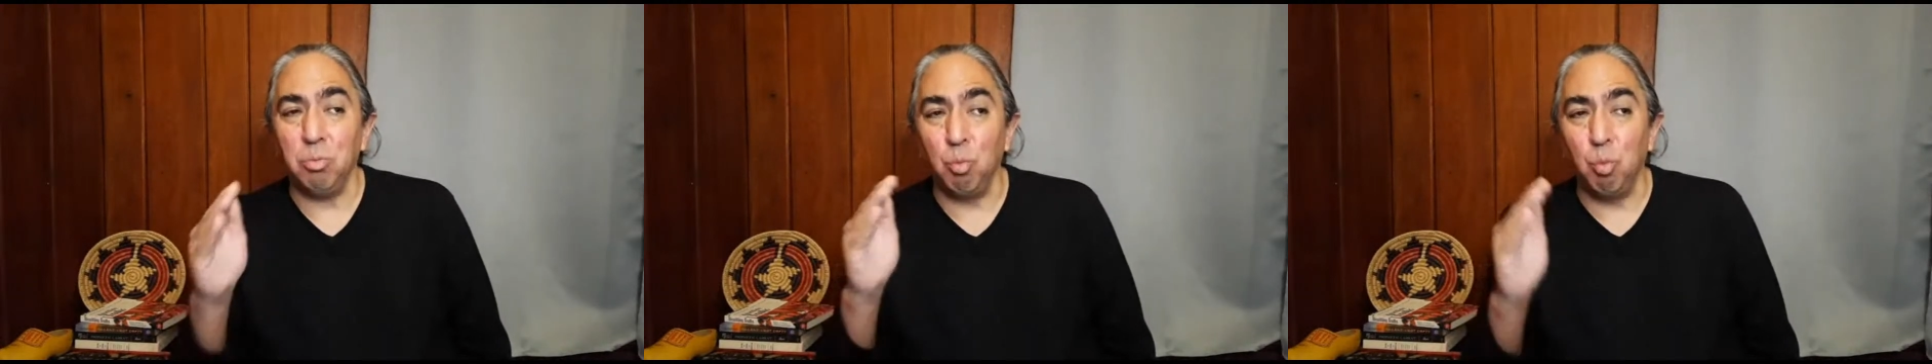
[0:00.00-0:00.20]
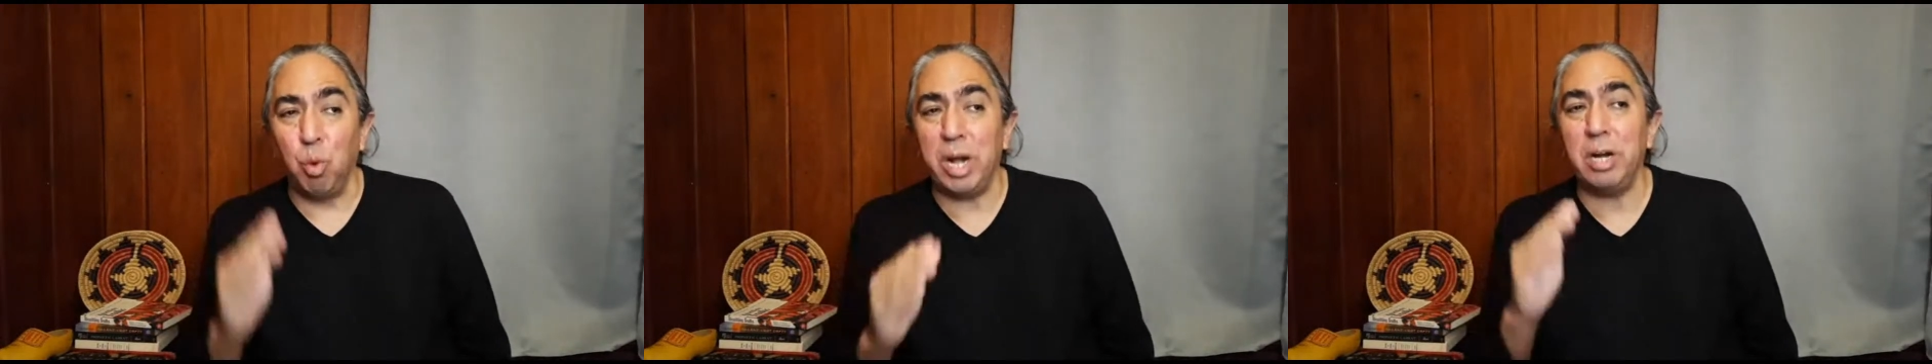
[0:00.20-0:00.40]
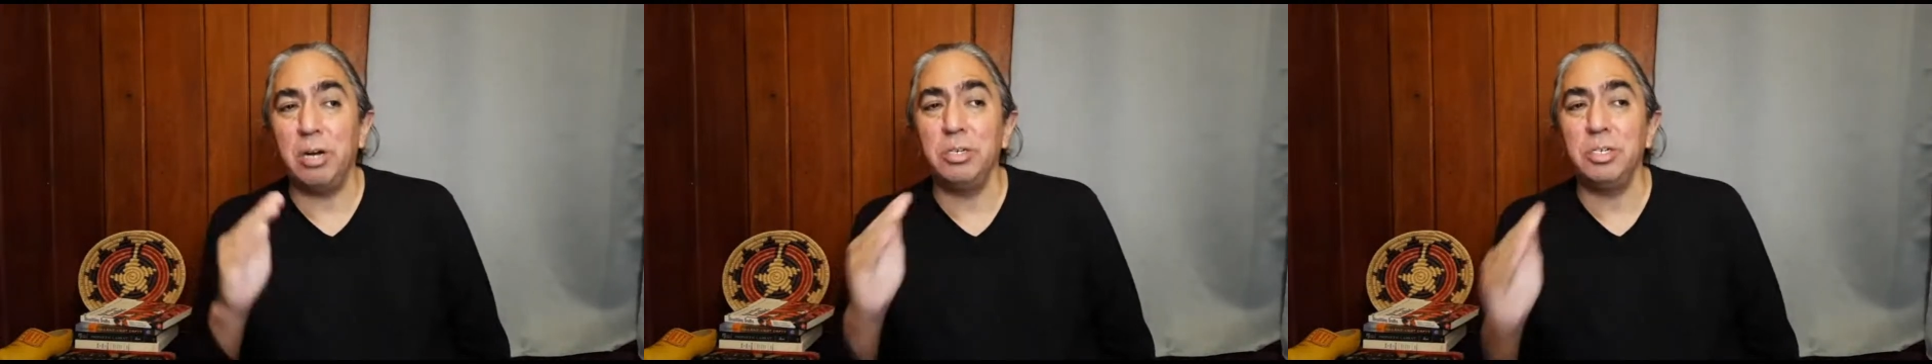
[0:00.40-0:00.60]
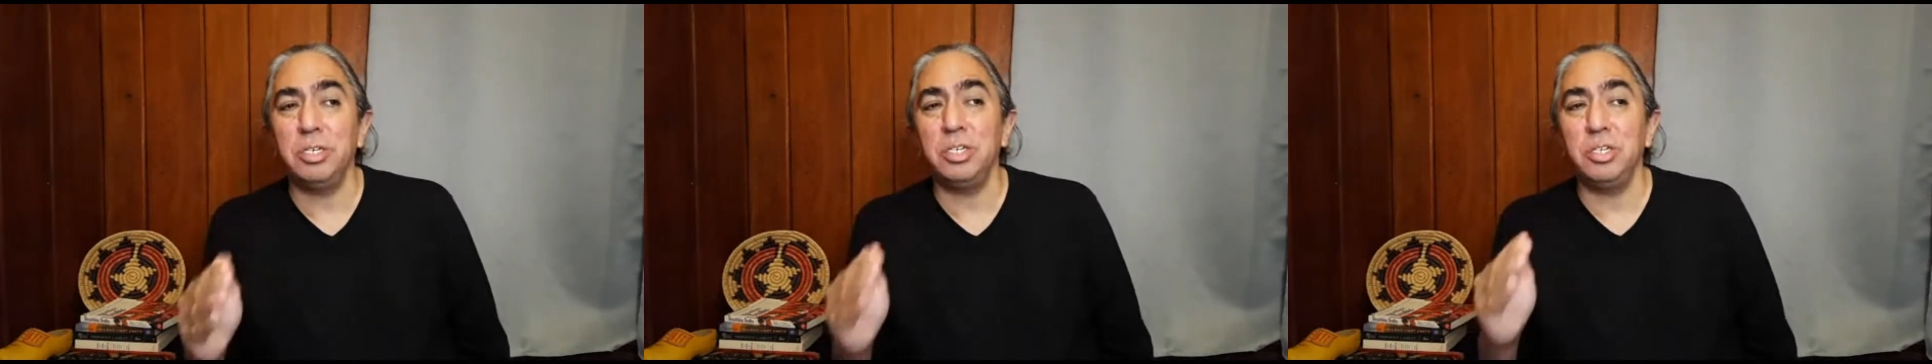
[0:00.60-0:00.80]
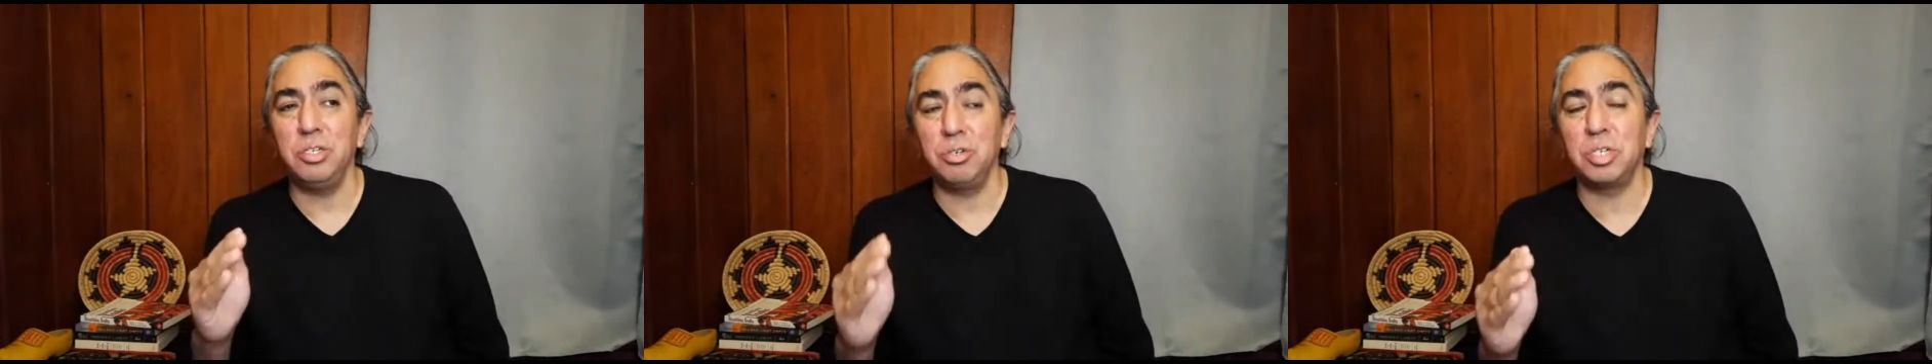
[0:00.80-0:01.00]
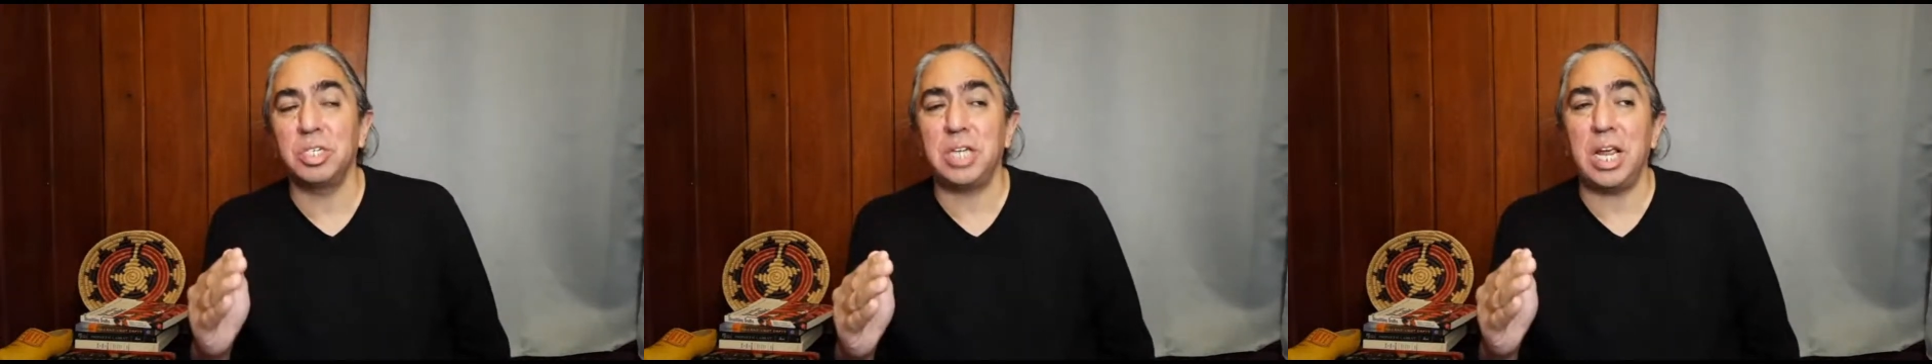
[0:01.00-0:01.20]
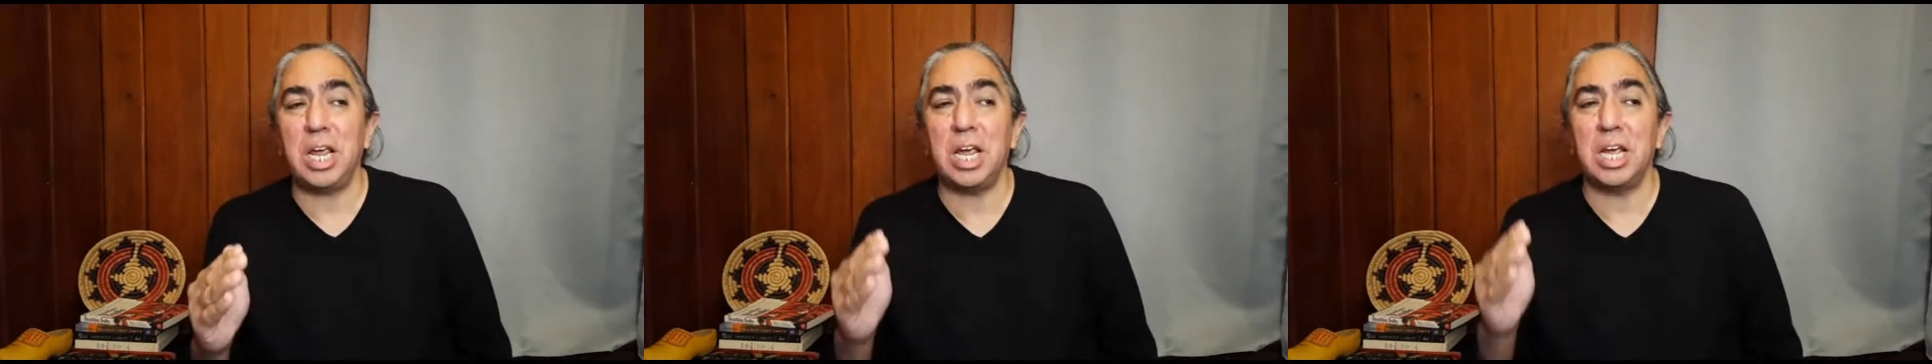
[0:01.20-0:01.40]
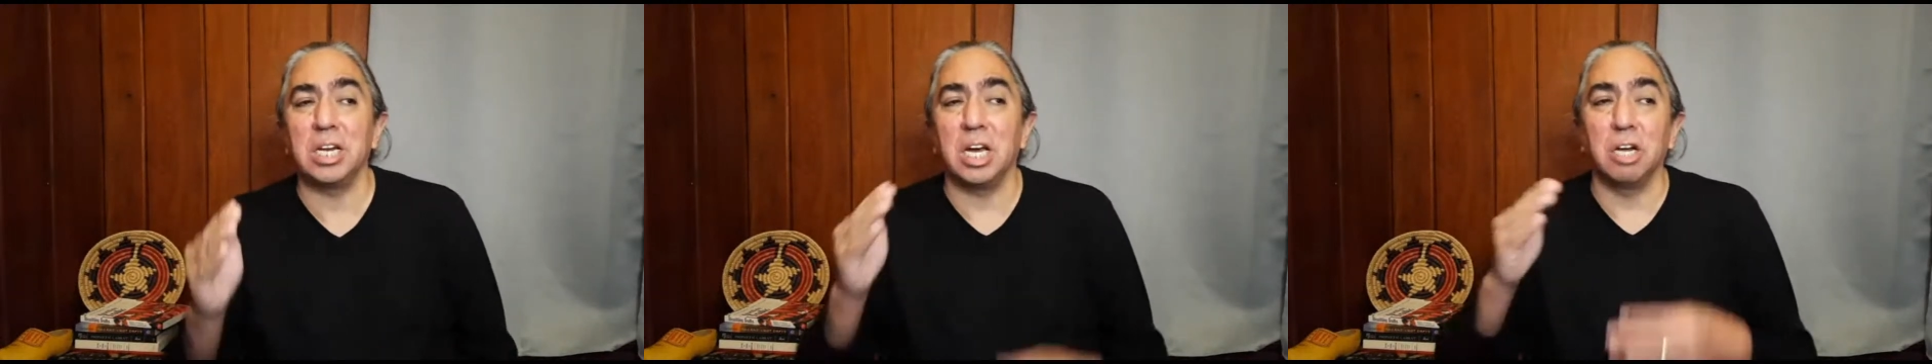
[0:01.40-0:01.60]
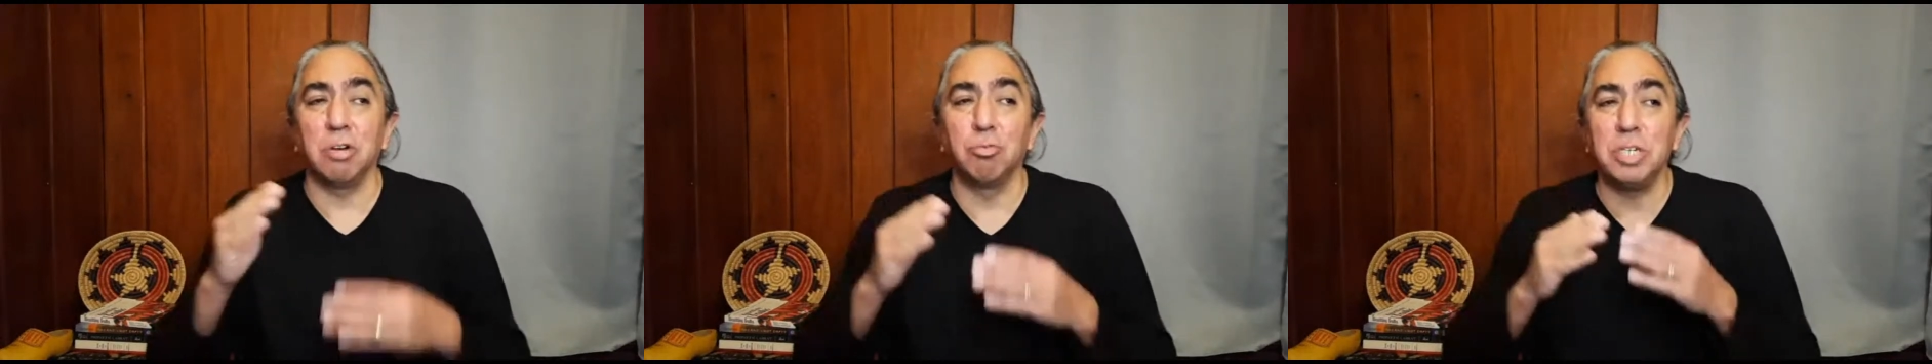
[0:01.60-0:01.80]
where do you stand on